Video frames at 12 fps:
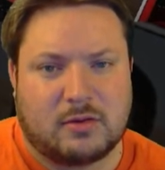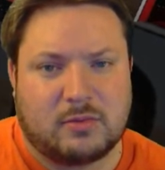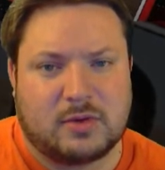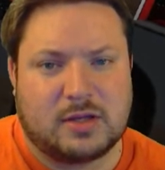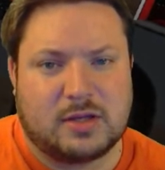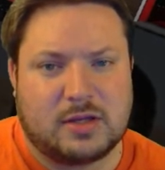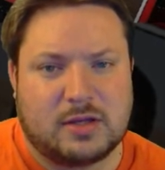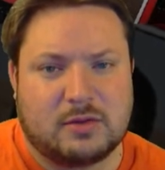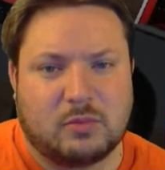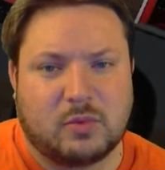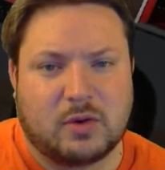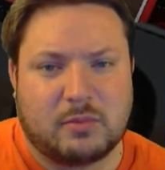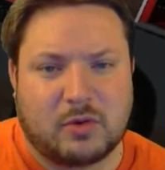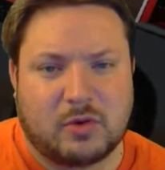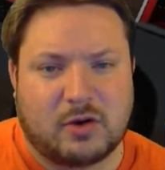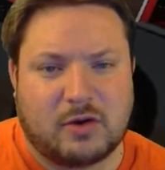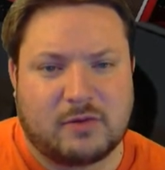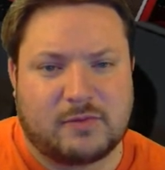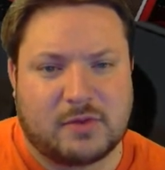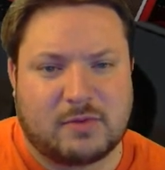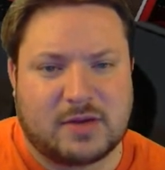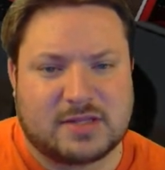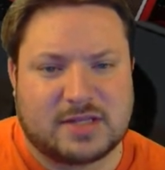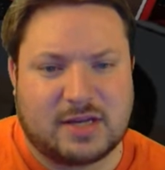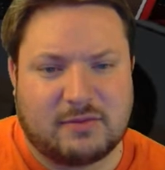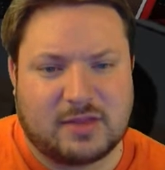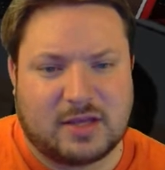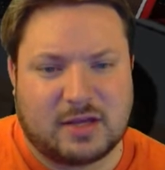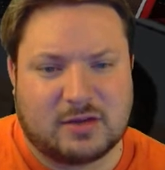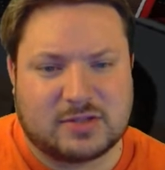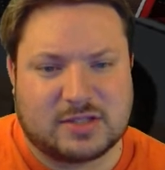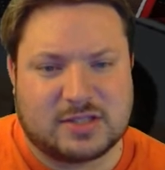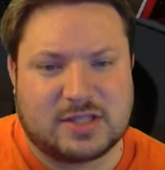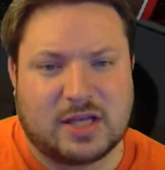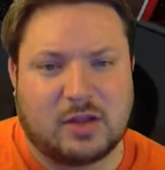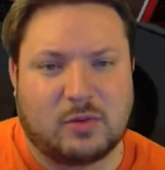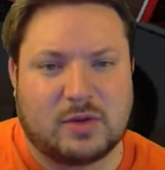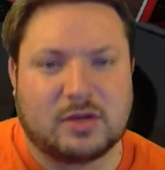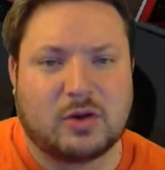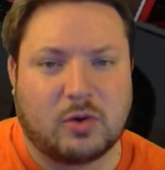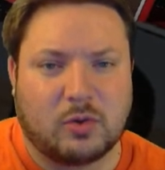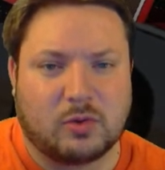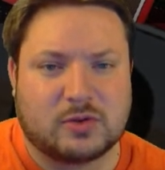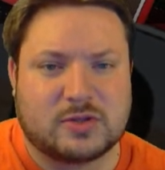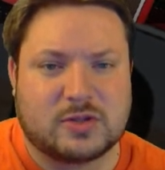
We need one more card for the red set. Everything else is yellow and gold.